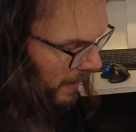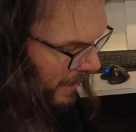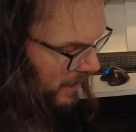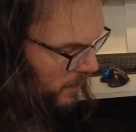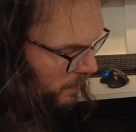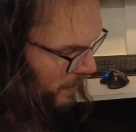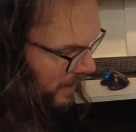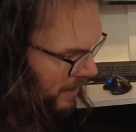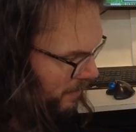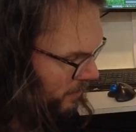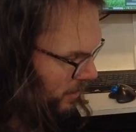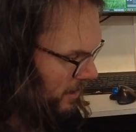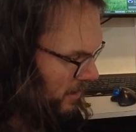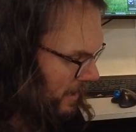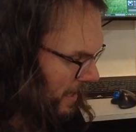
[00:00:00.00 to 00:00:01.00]
That's a pity
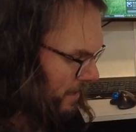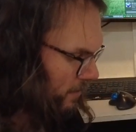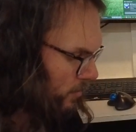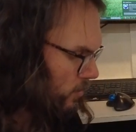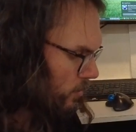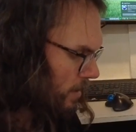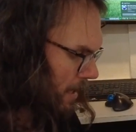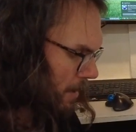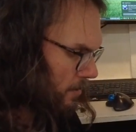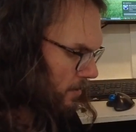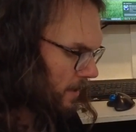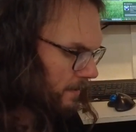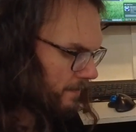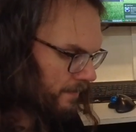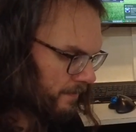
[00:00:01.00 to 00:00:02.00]
because it's kind of a cool
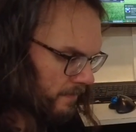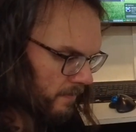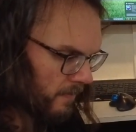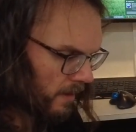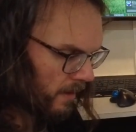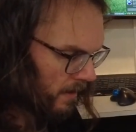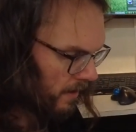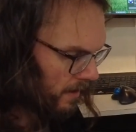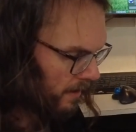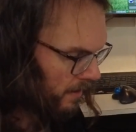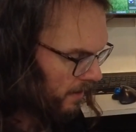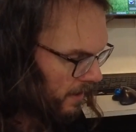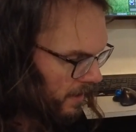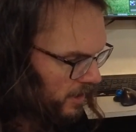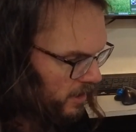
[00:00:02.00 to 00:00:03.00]
camera.
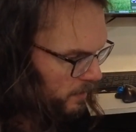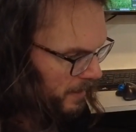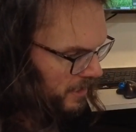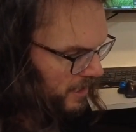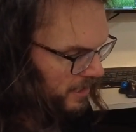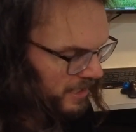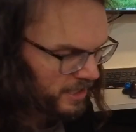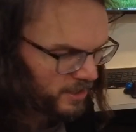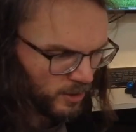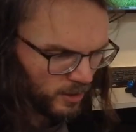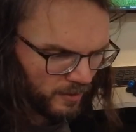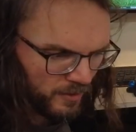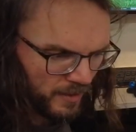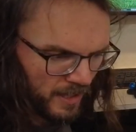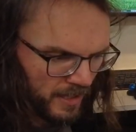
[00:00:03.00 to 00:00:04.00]
Especially since
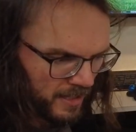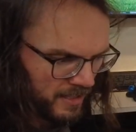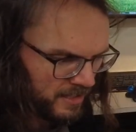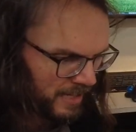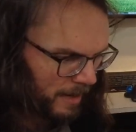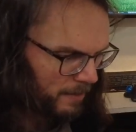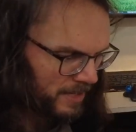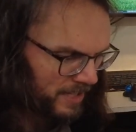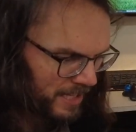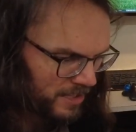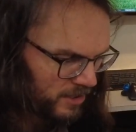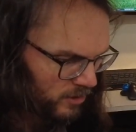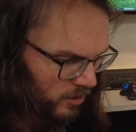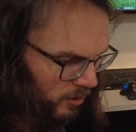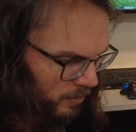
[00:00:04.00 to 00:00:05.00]
sort of
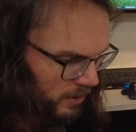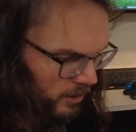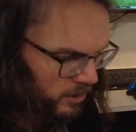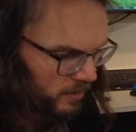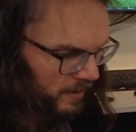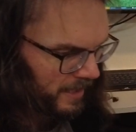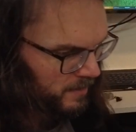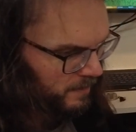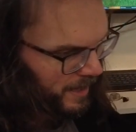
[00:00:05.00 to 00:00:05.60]
semi-digital, but also has